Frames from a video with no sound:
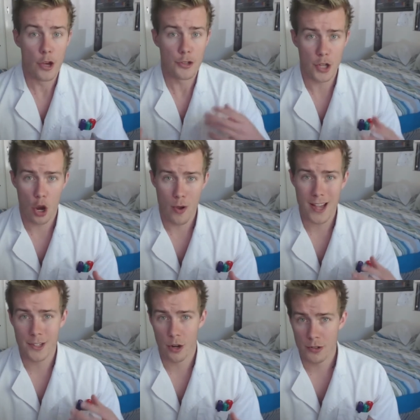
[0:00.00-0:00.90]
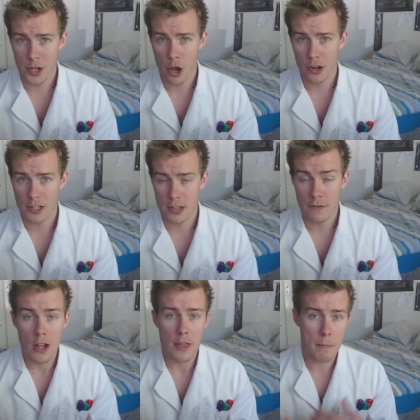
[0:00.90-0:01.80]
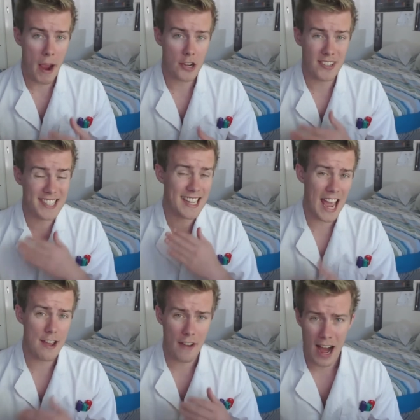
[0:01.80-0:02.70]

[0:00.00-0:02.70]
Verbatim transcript: So, as an alternative, the patients gave